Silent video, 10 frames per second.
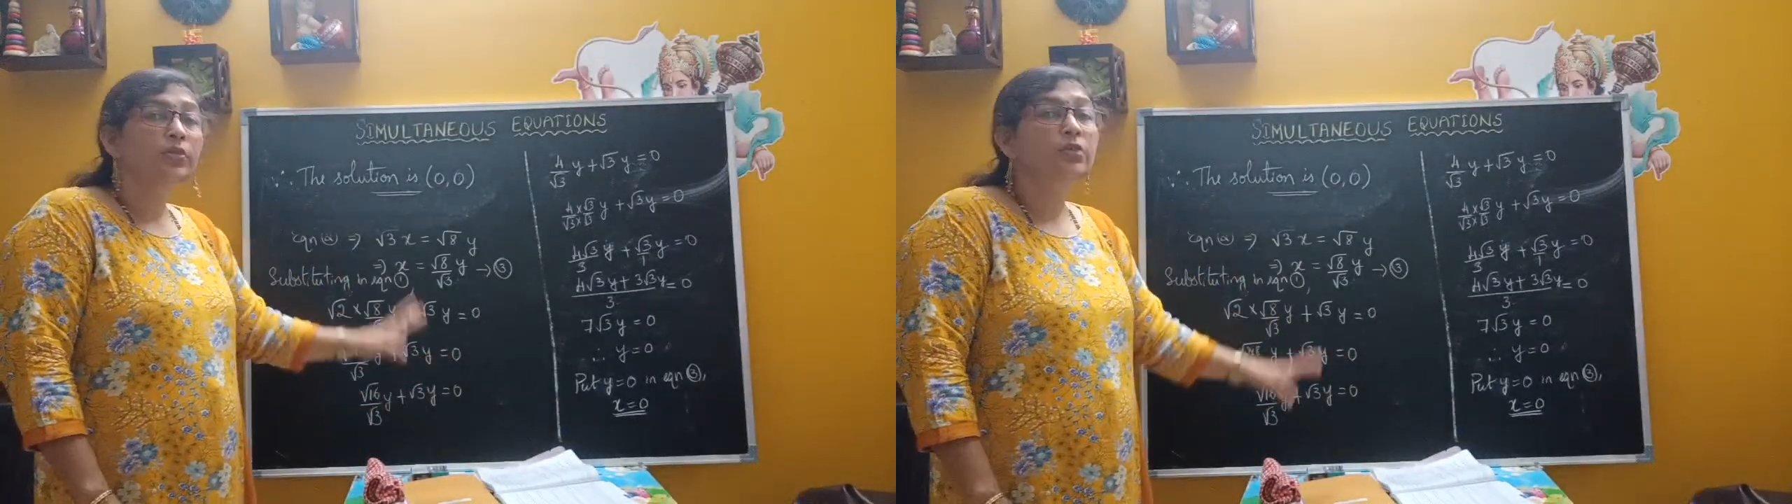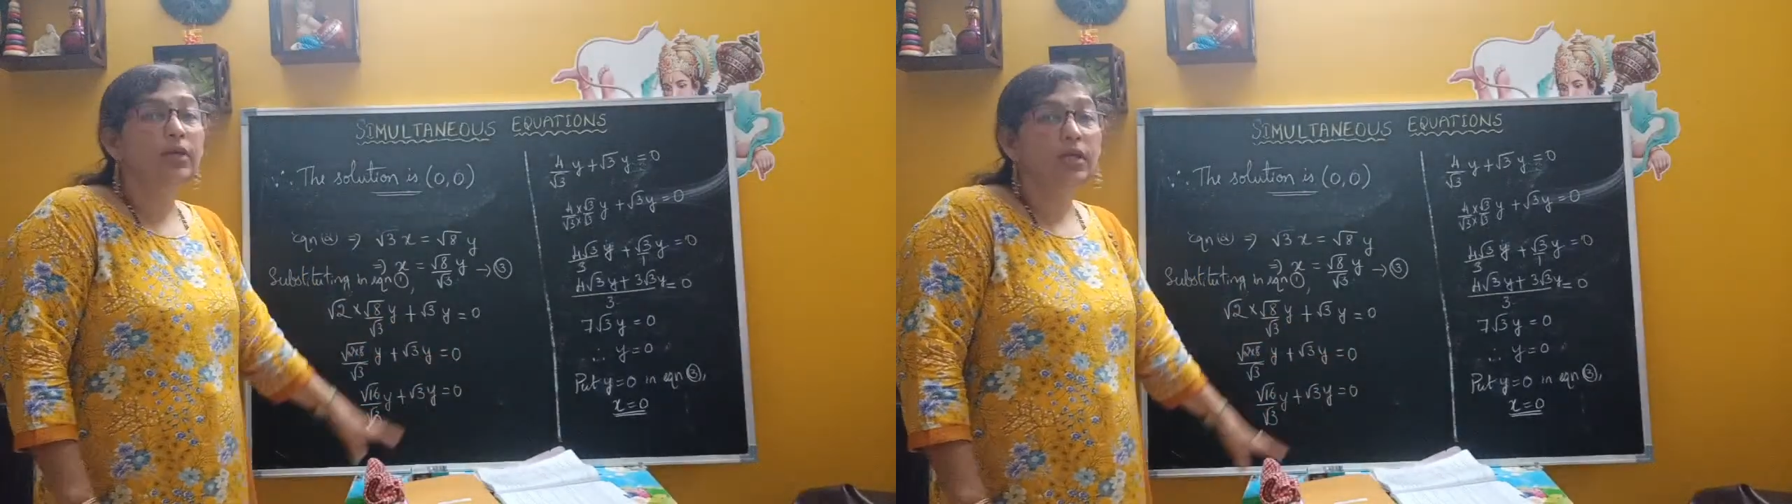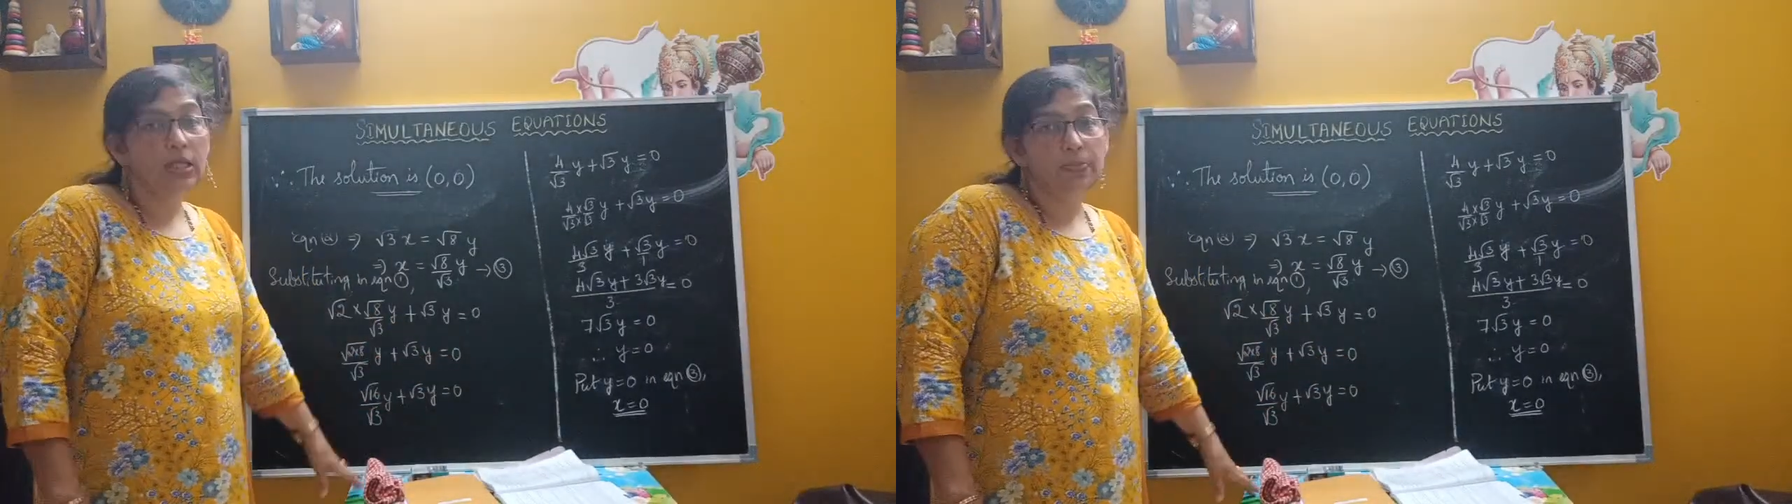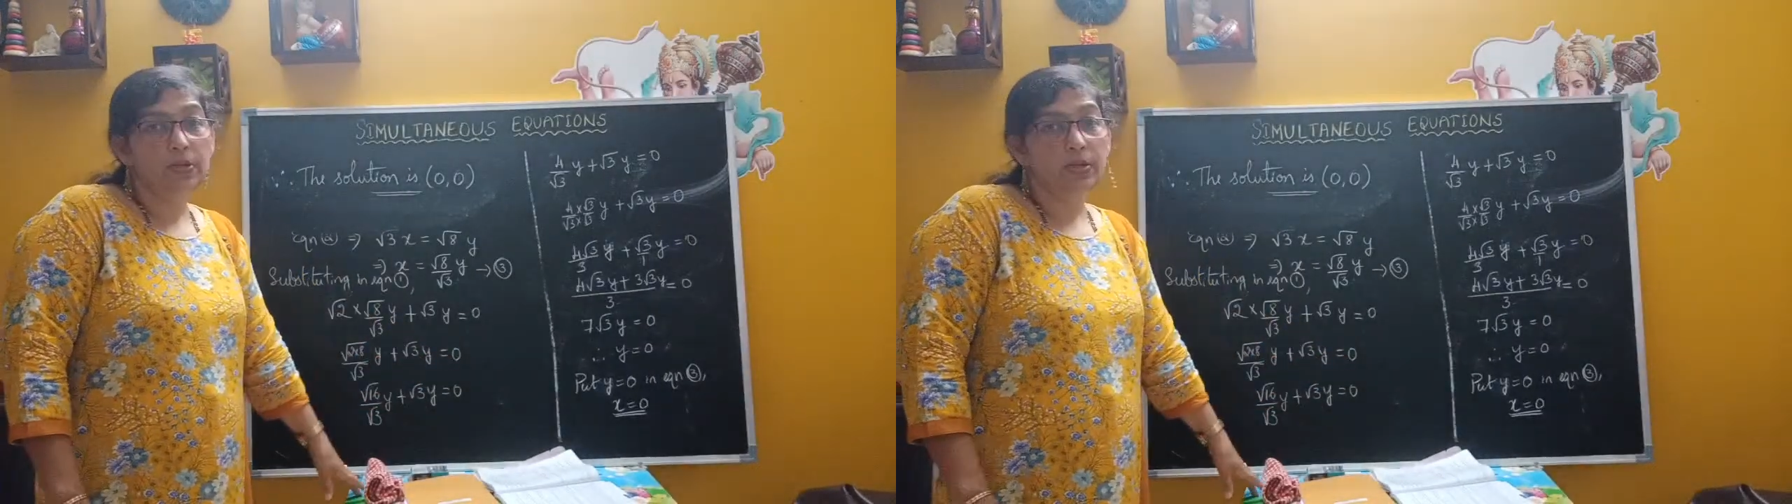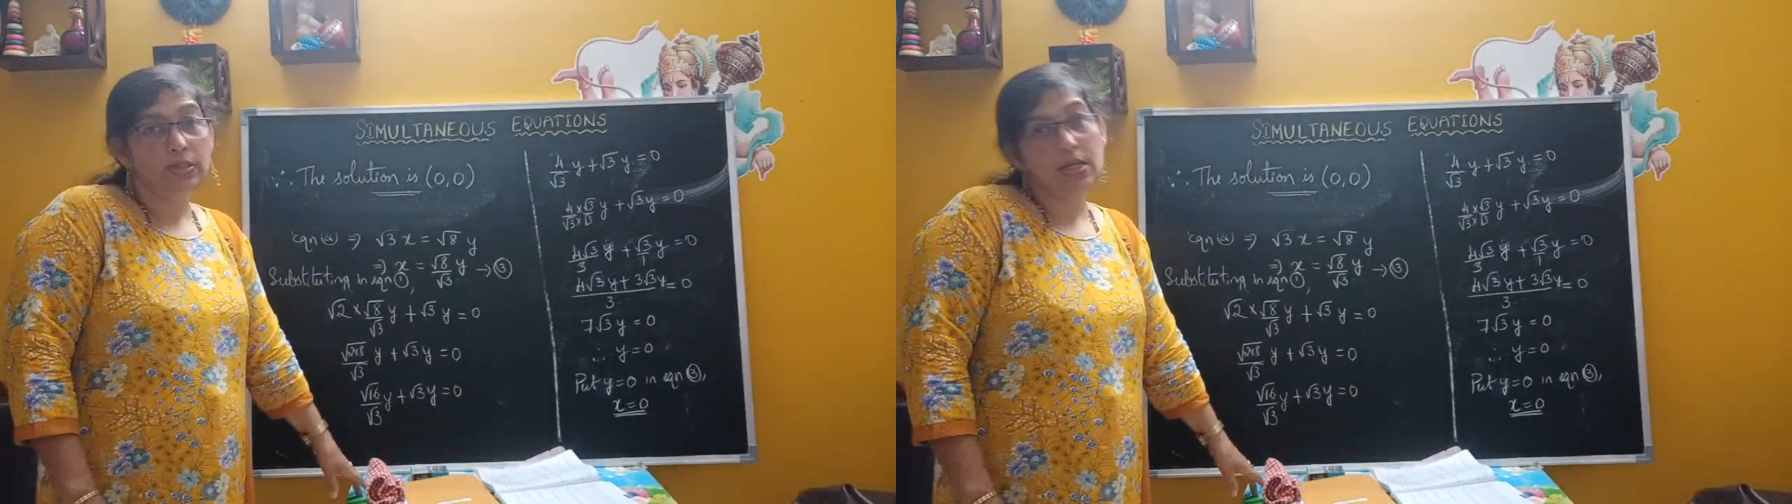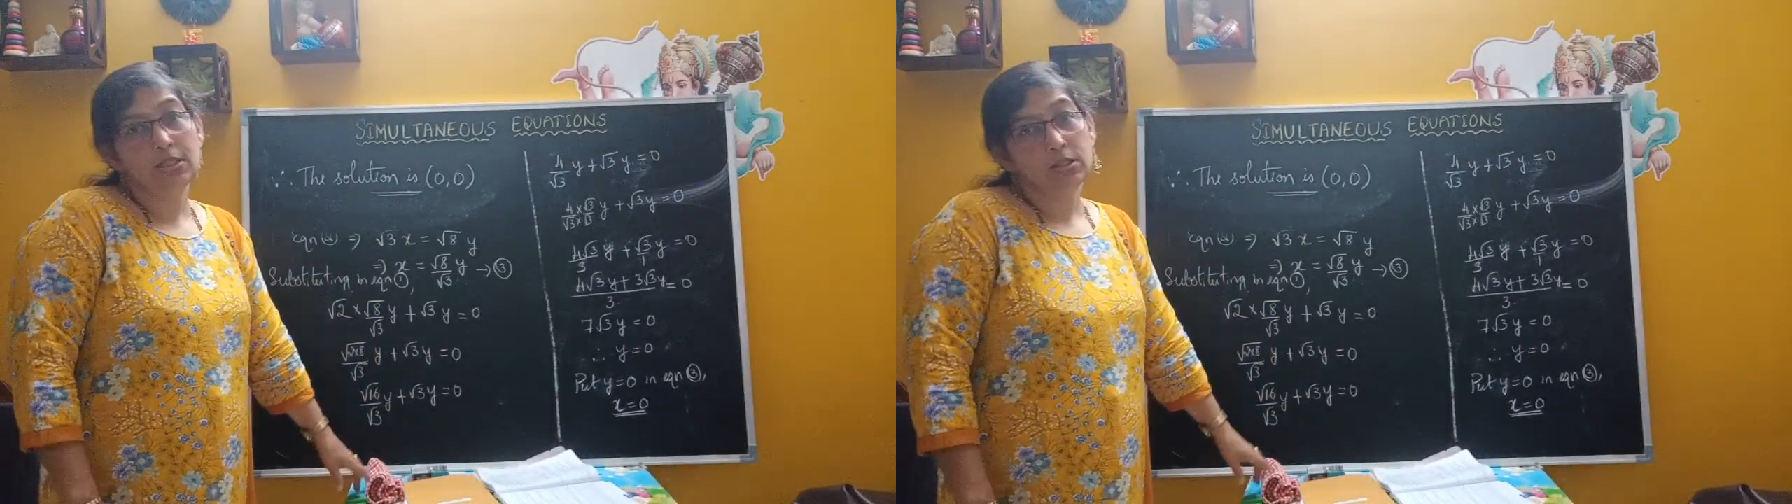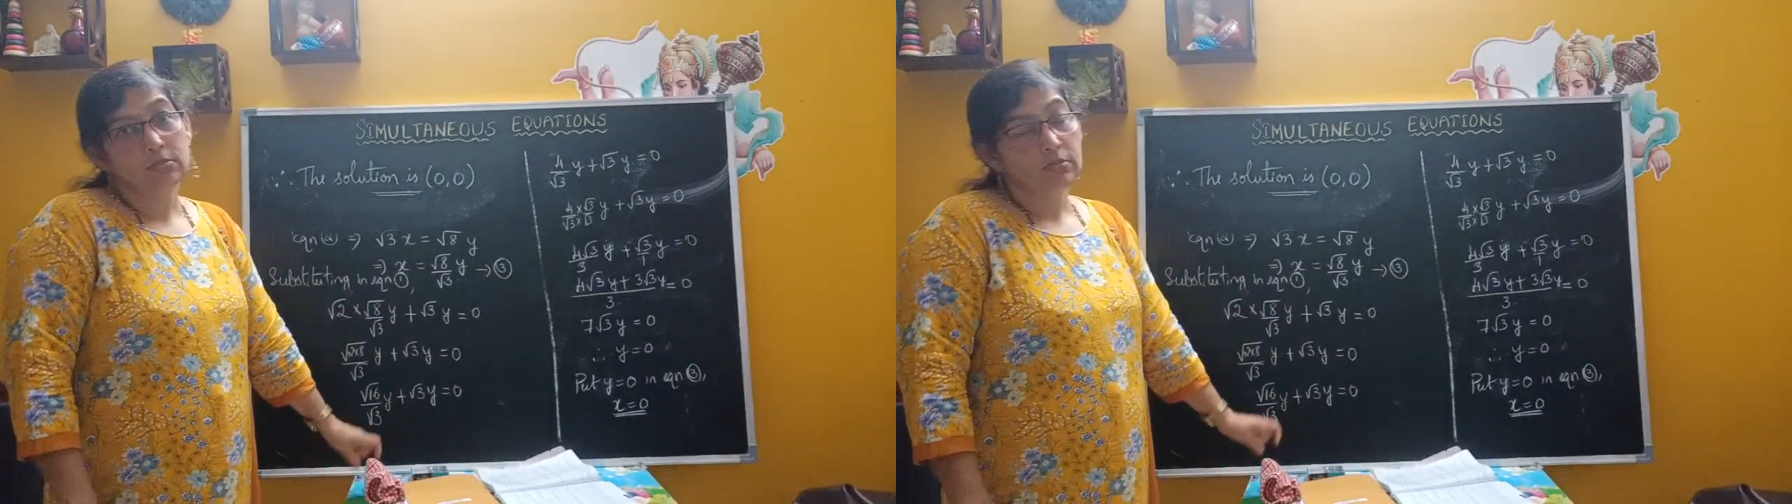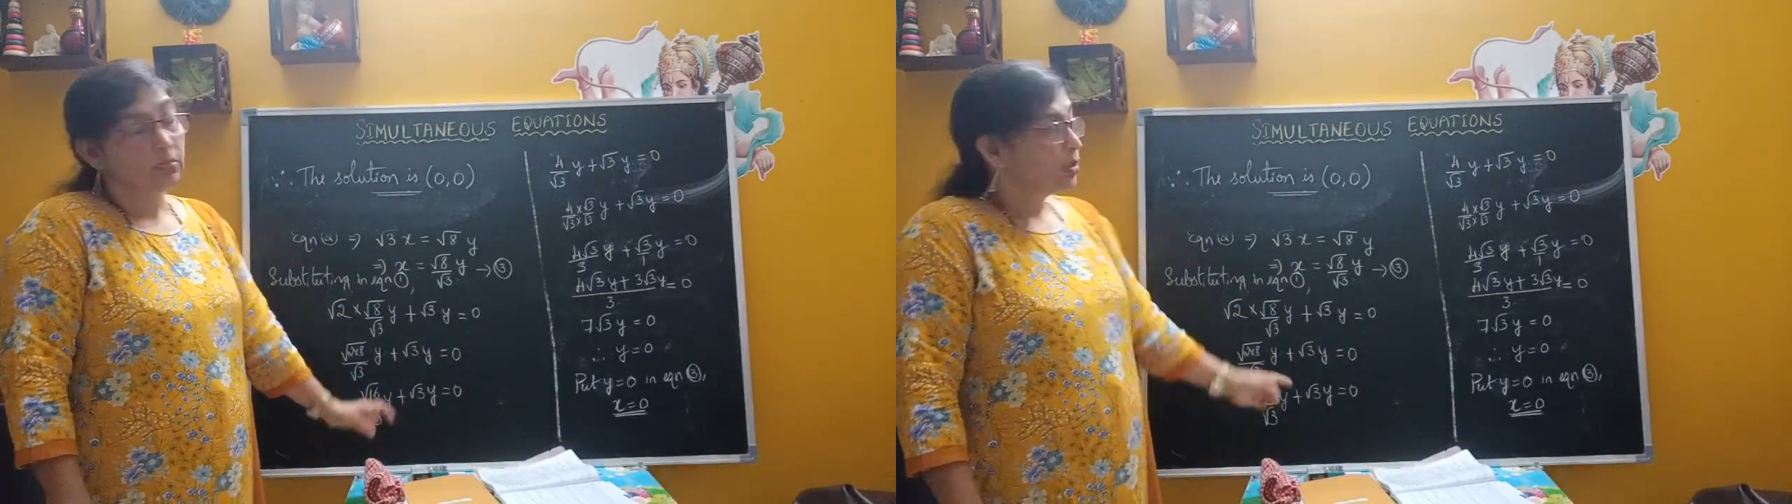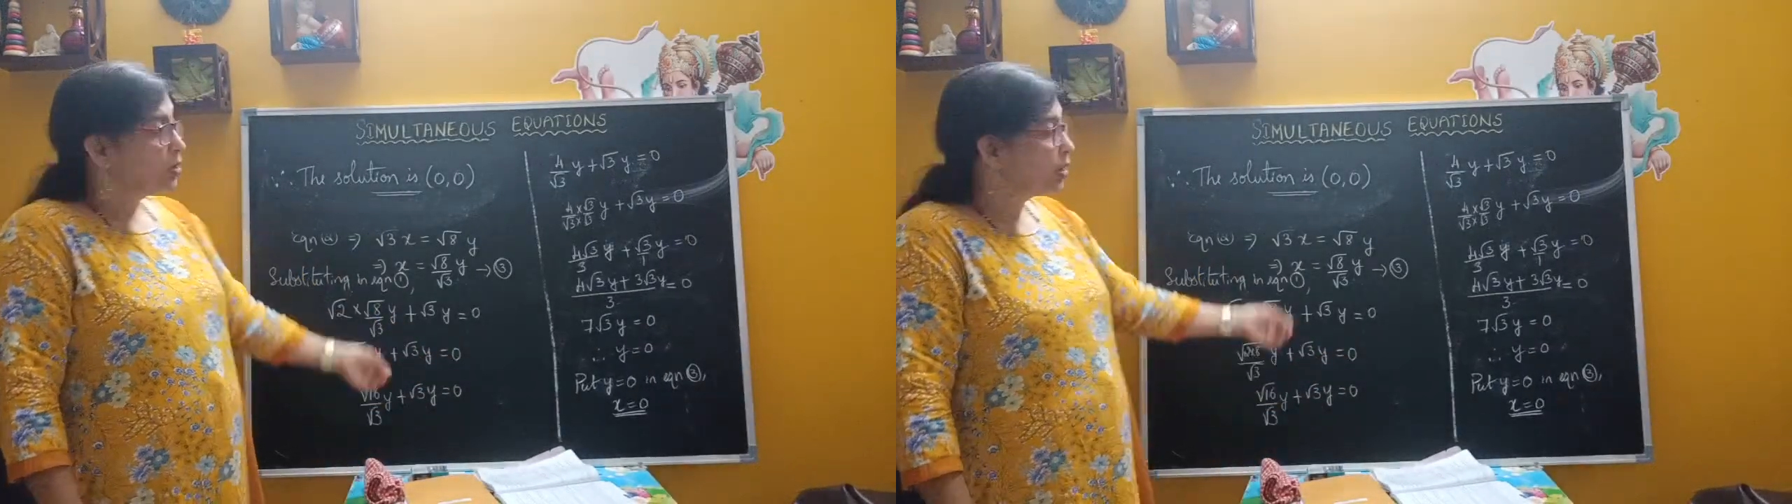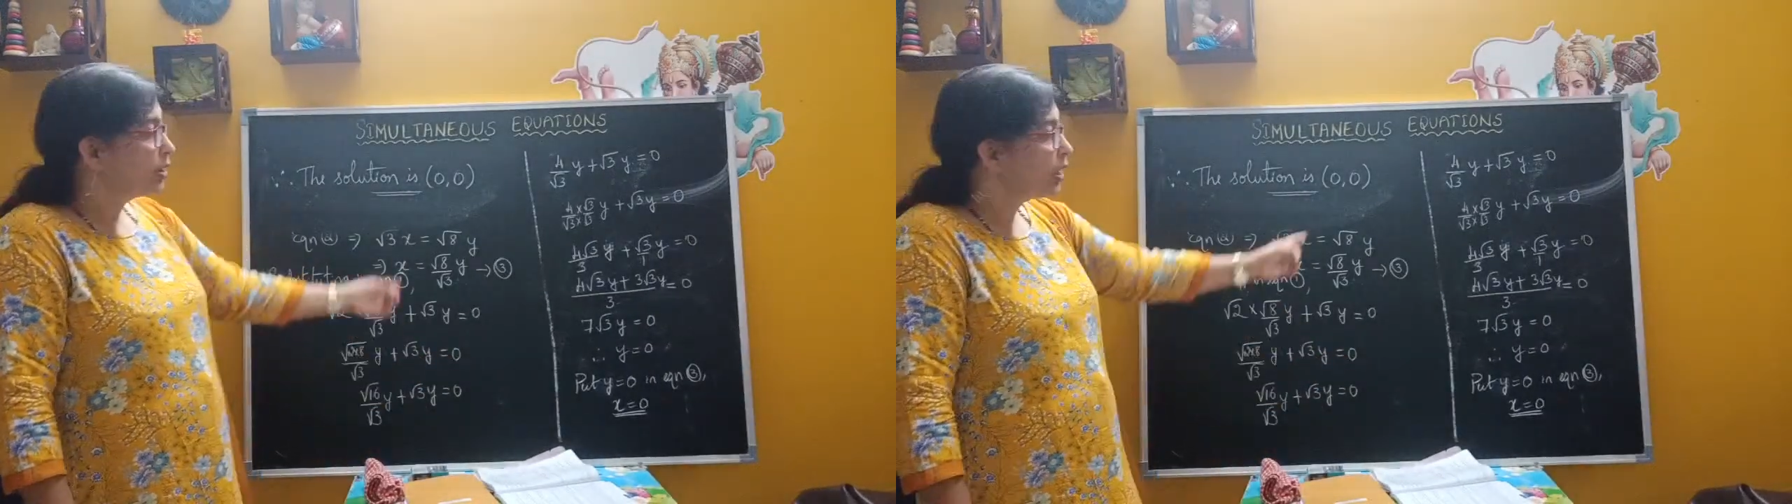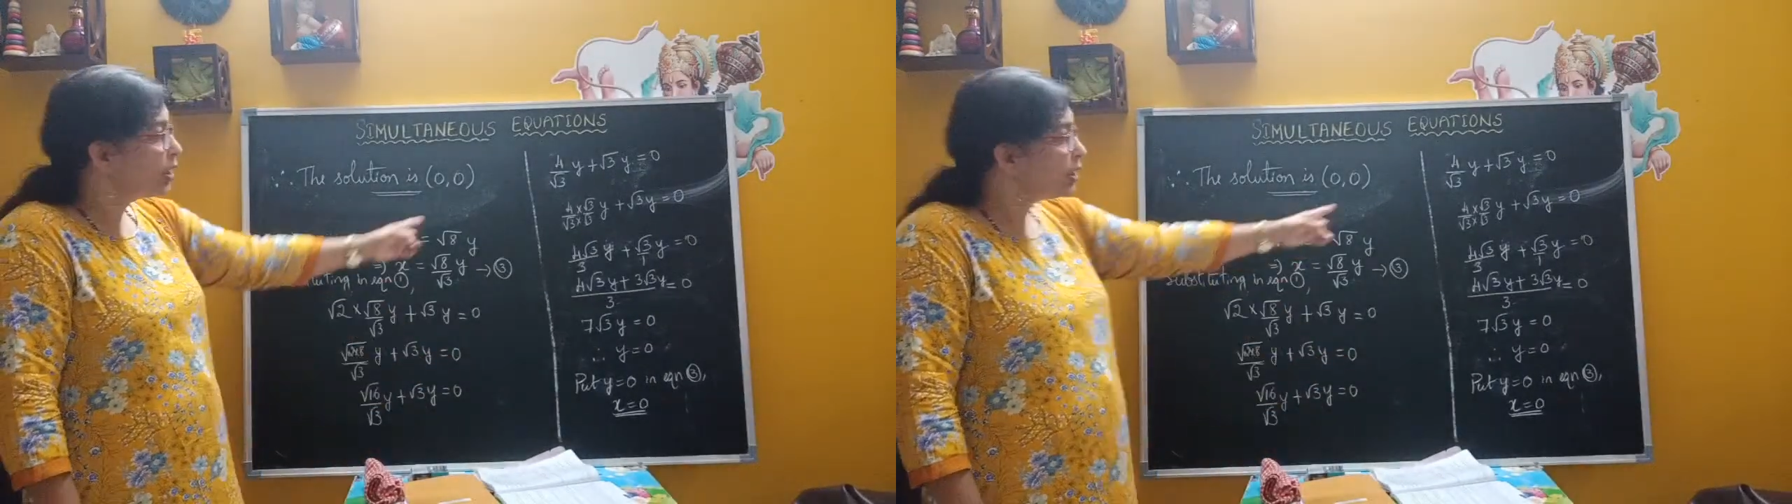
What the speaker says: the variable by that. Okay, then